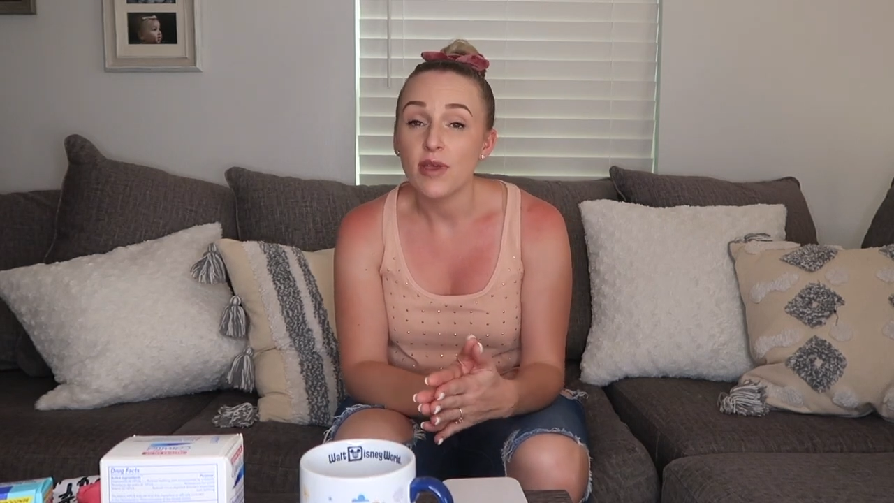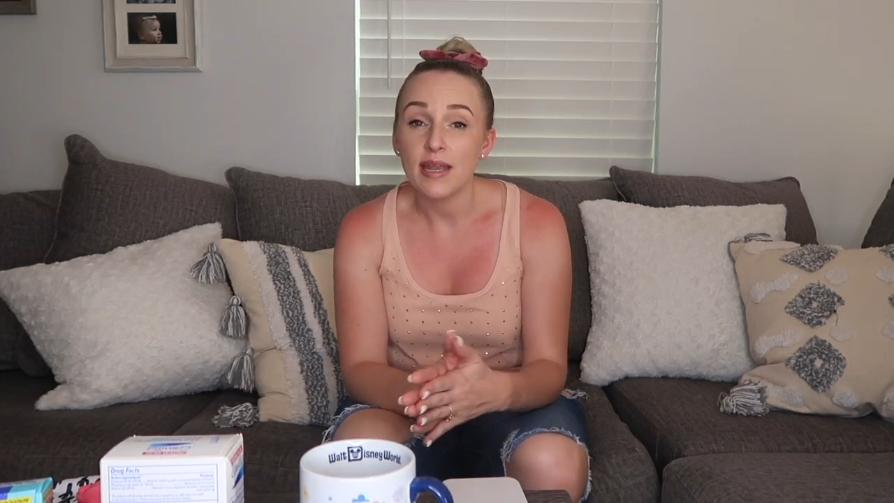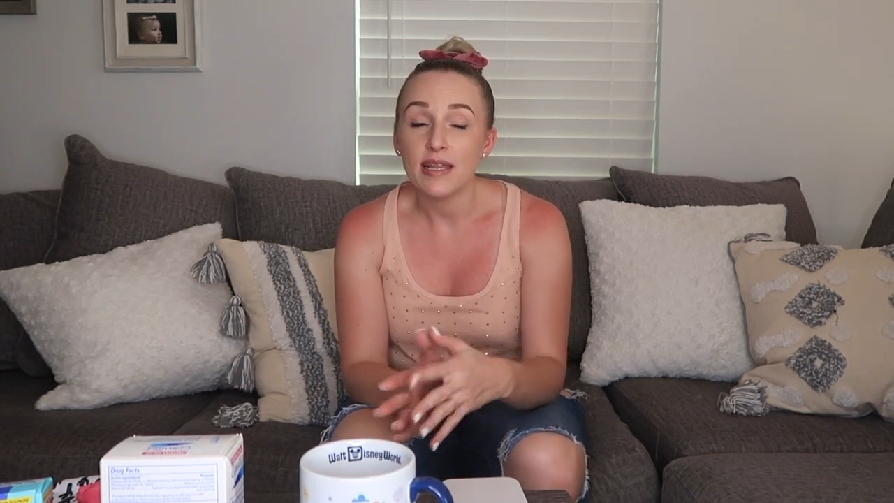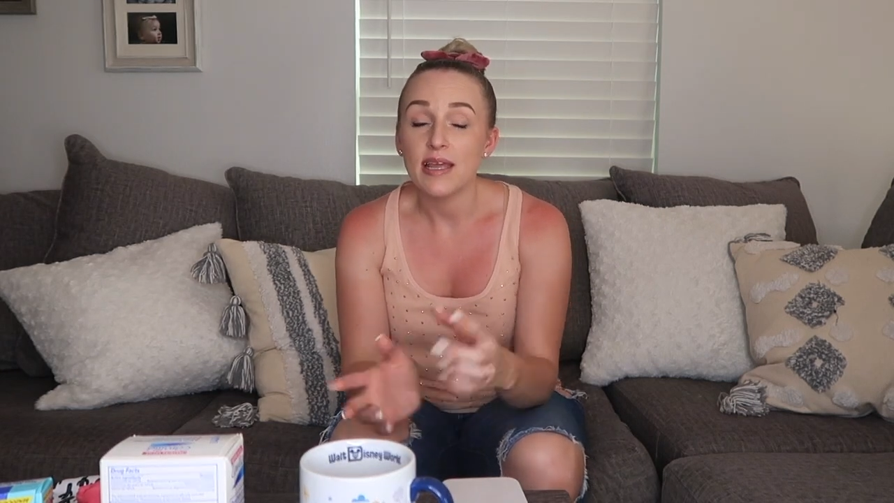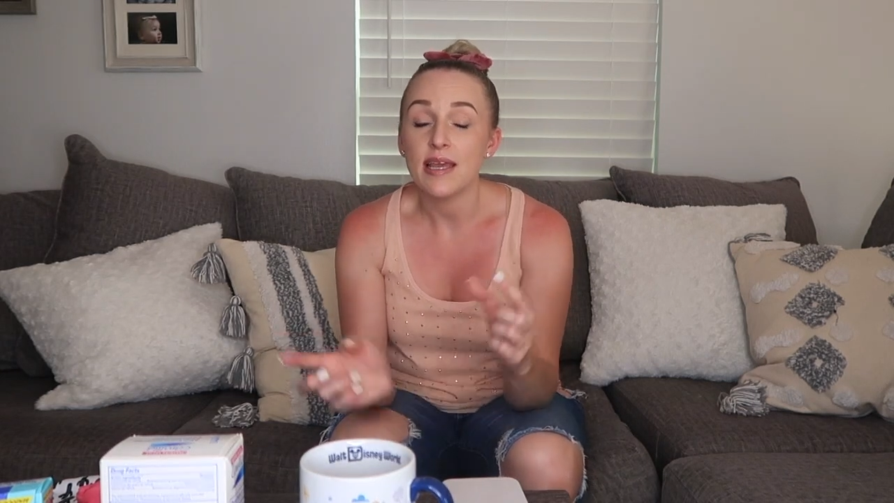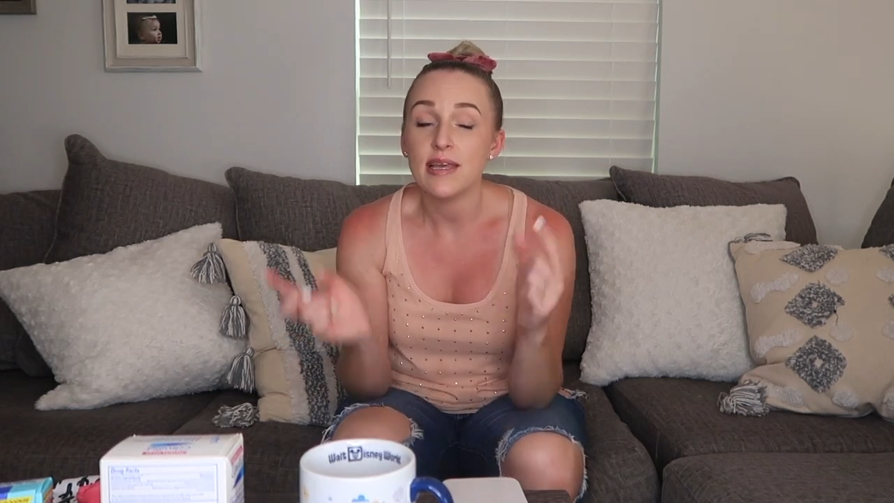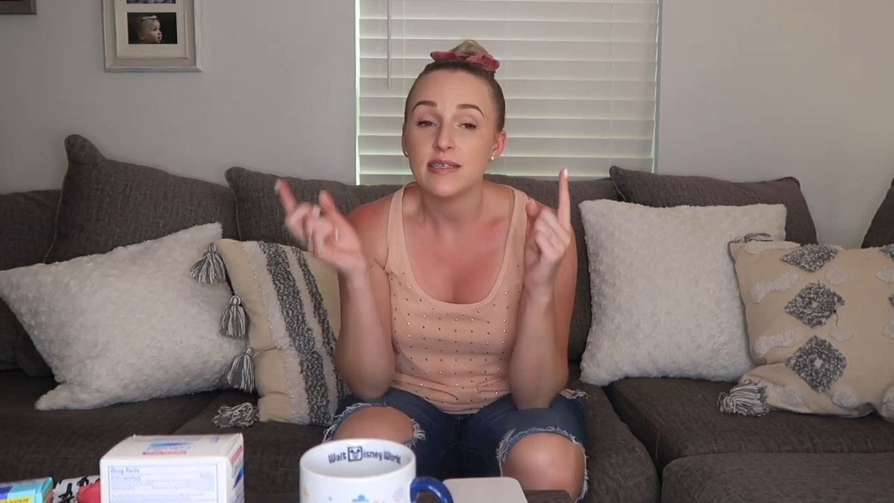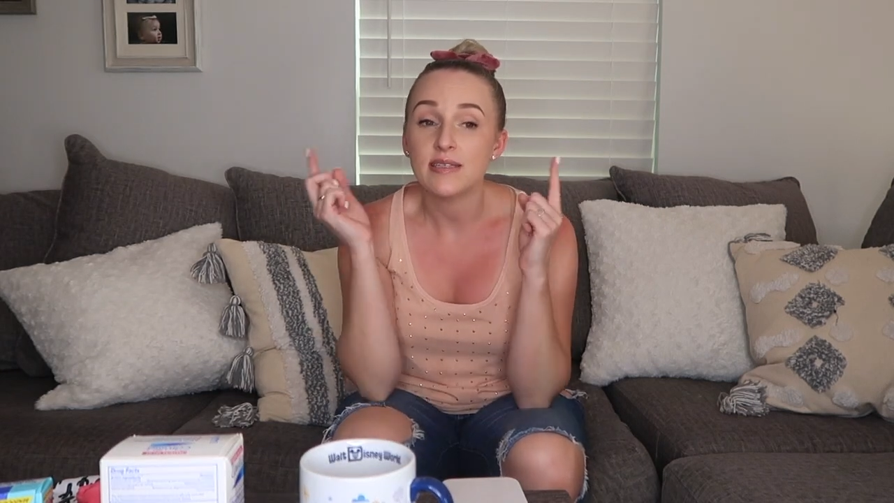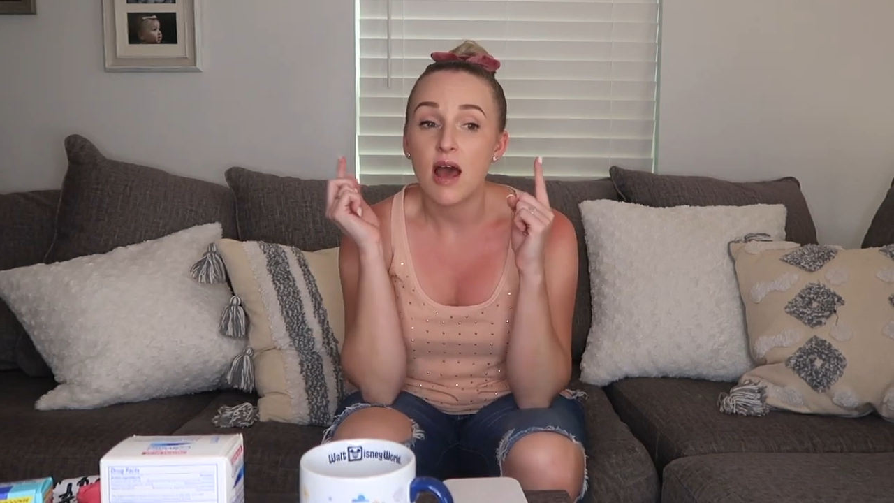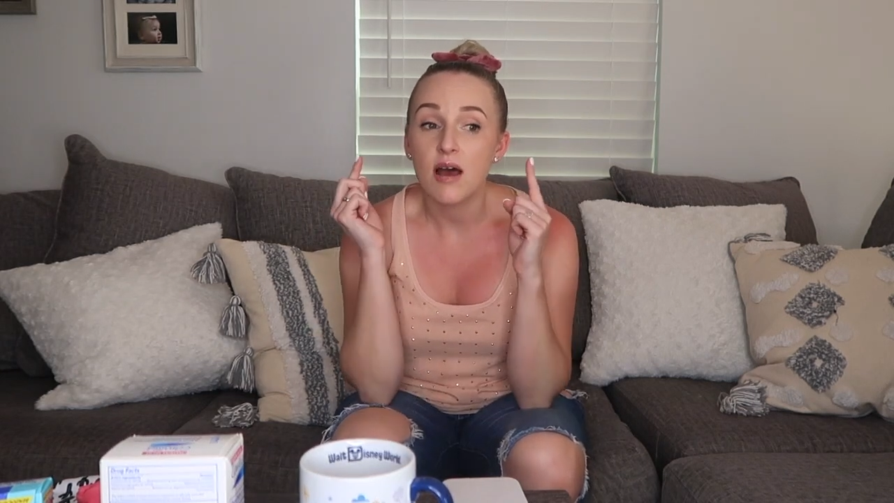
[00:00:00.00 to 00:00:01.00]
getting
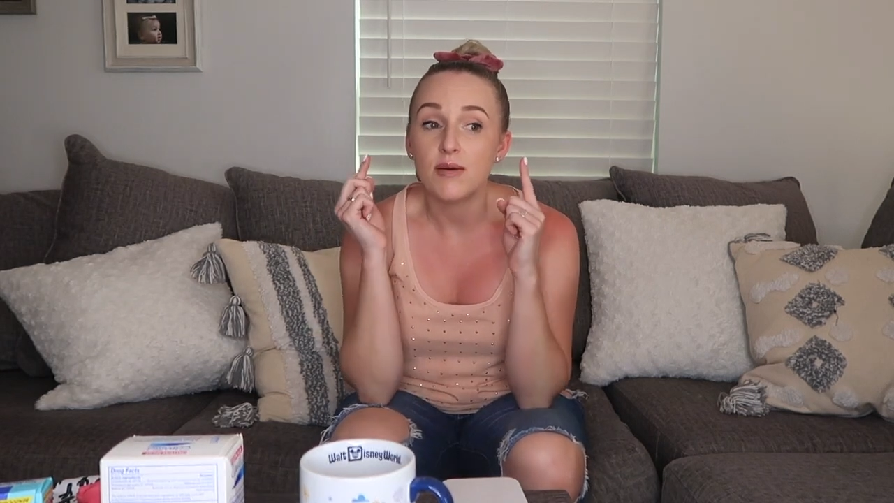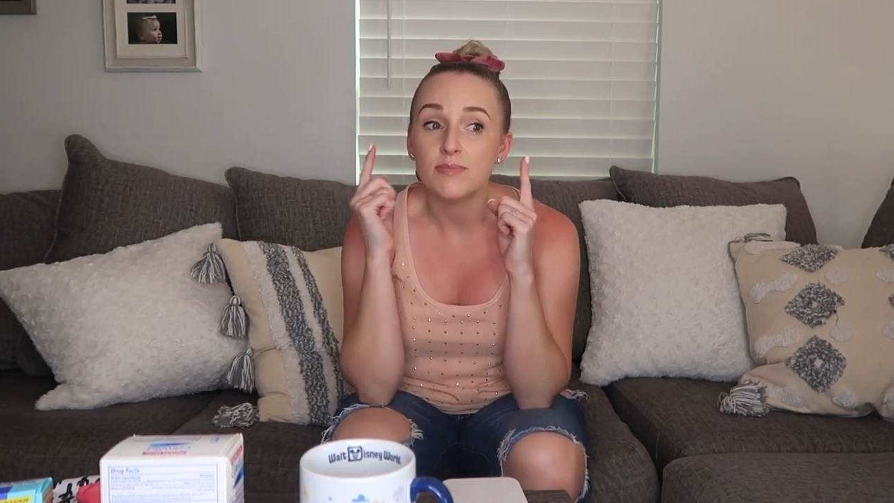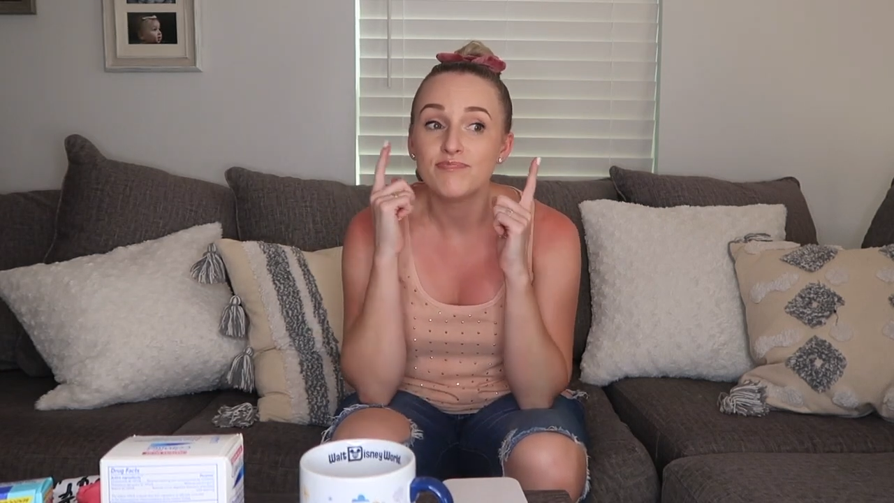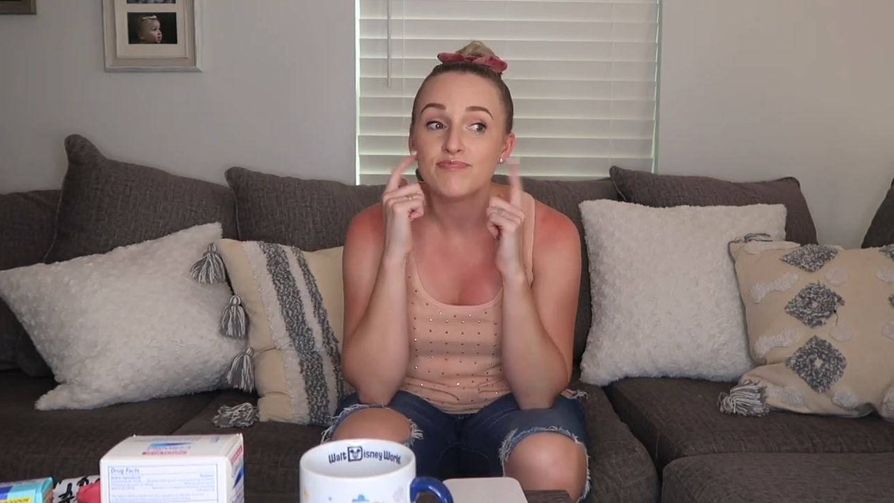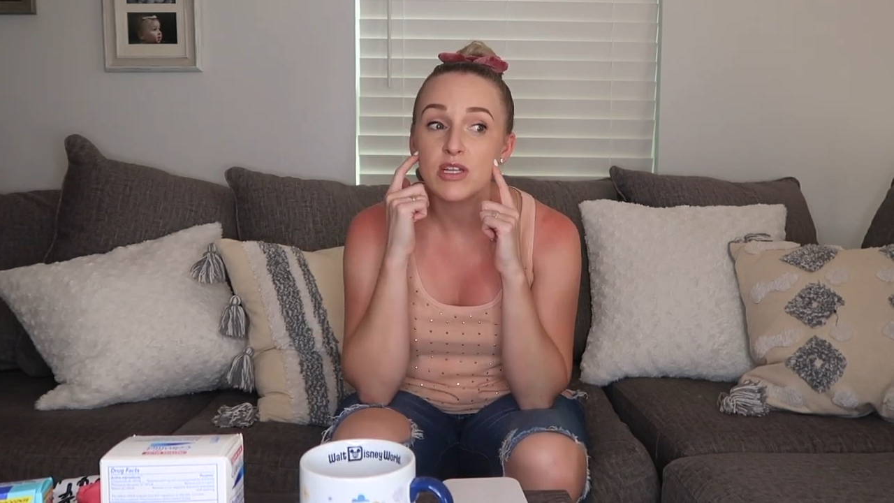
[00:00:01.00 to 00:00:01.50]
his um,